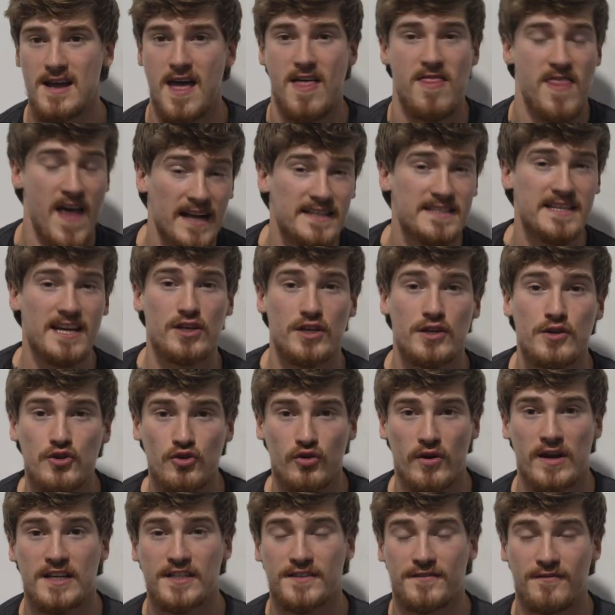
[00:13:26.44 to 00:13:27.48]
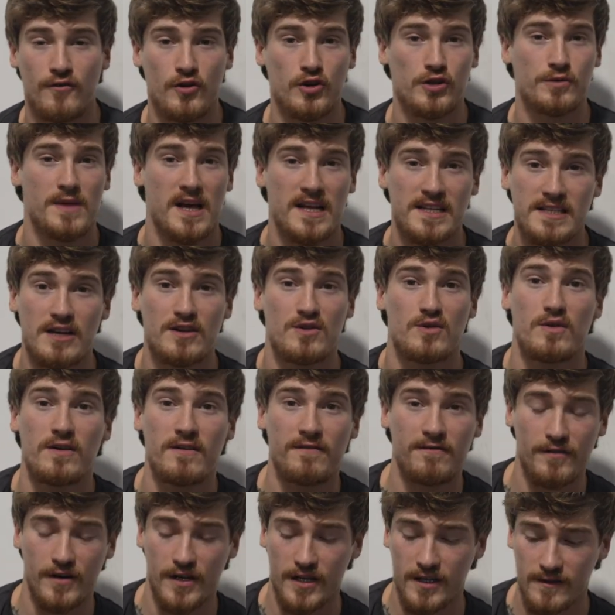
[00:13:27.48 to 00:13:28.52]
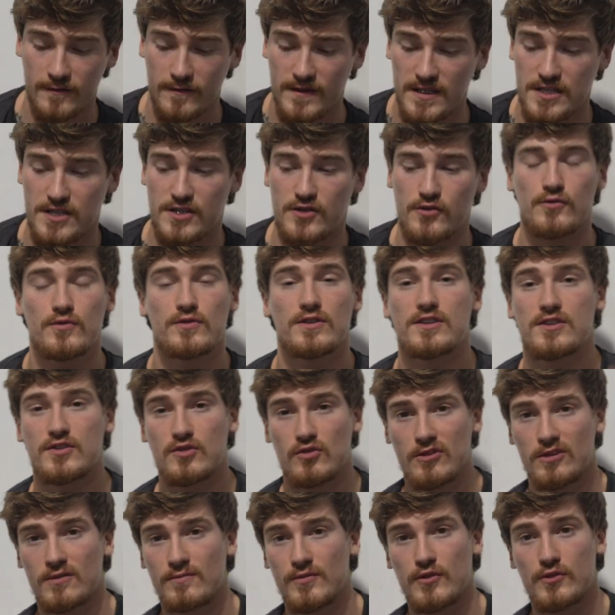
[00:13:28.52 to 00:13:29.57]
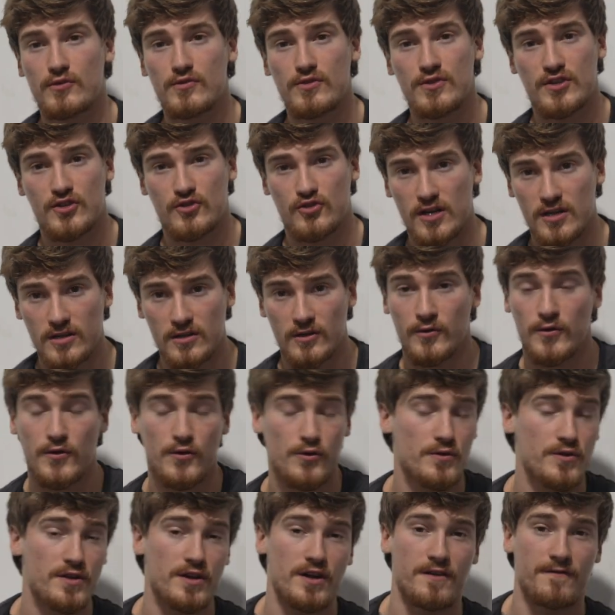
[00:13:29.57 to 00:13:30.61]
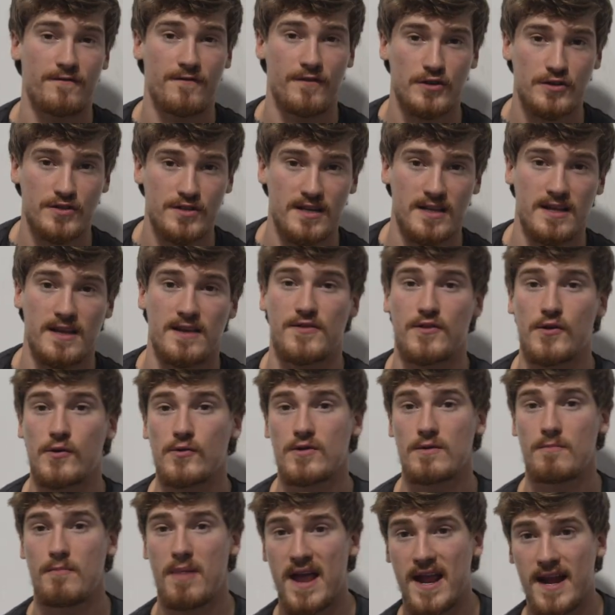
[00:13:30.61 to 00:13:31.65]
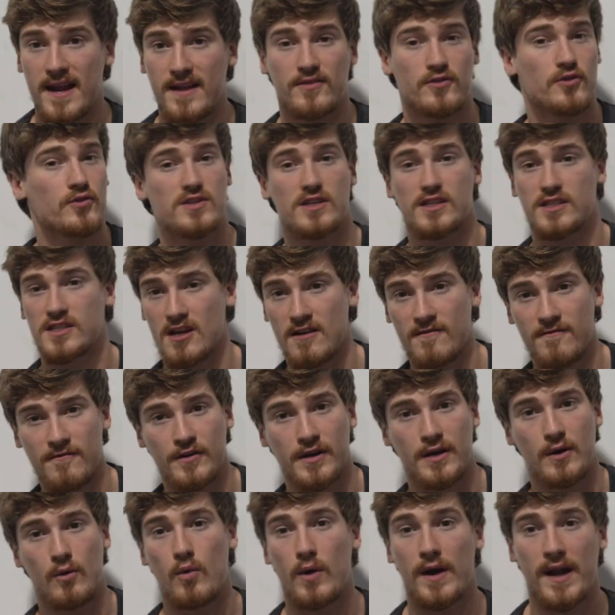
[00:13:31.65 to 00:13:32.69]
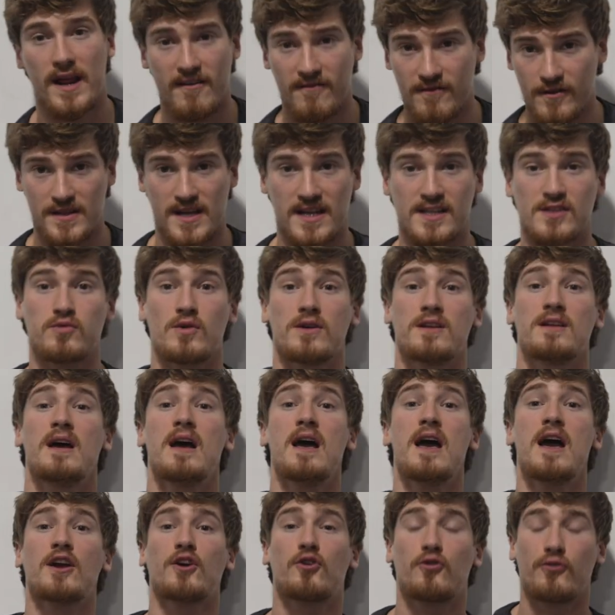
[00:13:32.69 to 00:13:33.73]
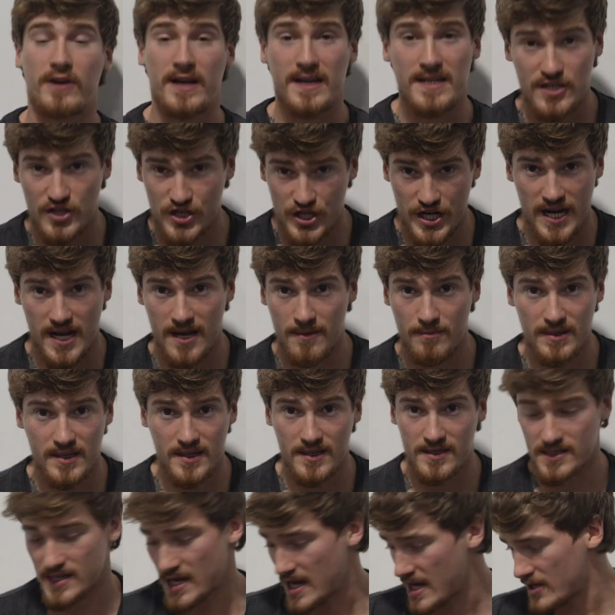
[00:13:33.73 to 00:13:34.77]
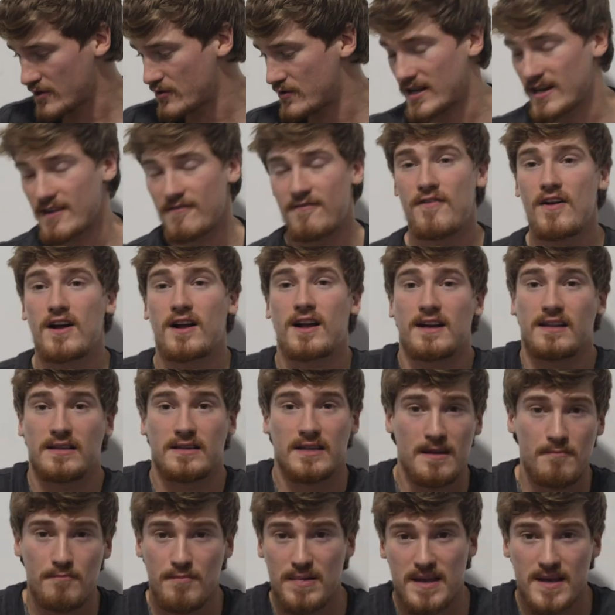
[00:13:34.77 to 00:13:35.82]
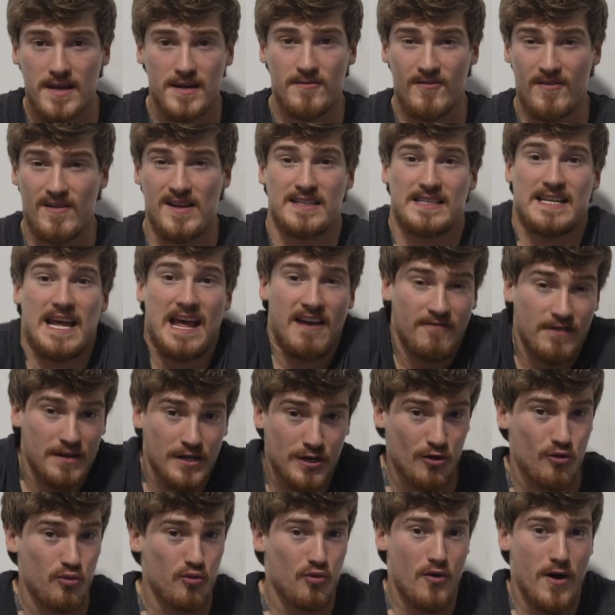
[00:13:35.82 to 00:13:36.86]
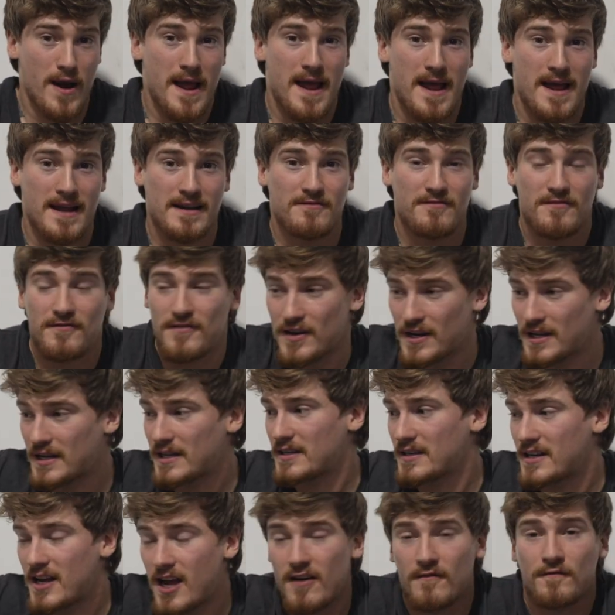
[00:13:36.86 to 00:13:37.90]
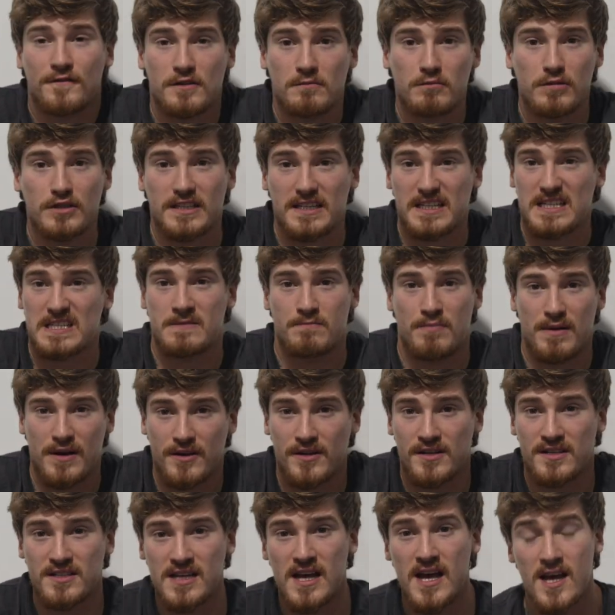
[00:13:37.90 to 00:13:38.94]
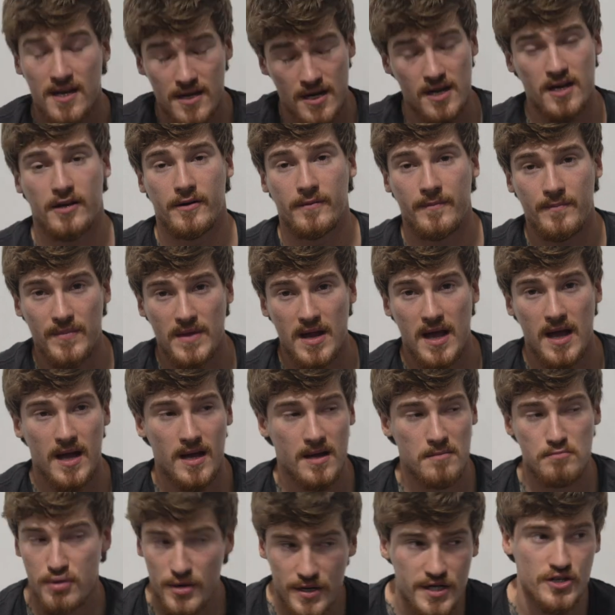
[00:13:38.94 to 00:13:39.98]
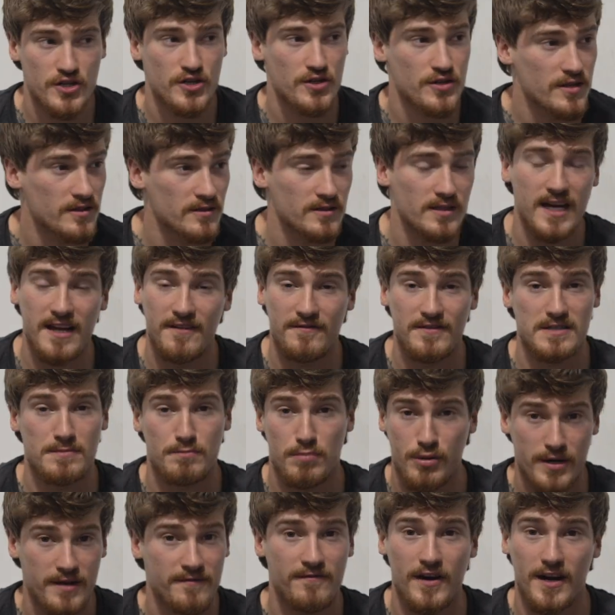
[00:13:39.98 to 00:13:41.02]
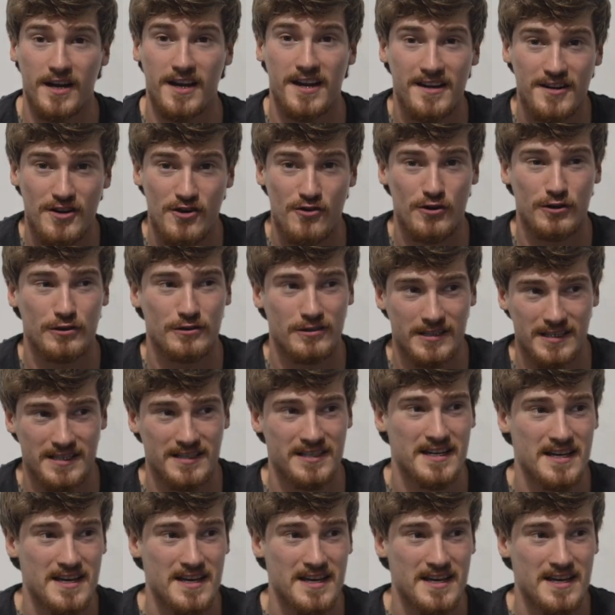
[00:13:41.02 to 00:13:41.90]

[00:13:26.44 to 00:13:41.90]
that's how you transform, that's how you evolve, is through the storm, through the struggle, through the adversity, and through the pain, through the suffering, whatever. That's what creates champions. You think a fucking Olympian is having a grand fucking comfortable experience? No. I'm pretty sure their life is pretty fucking grueling.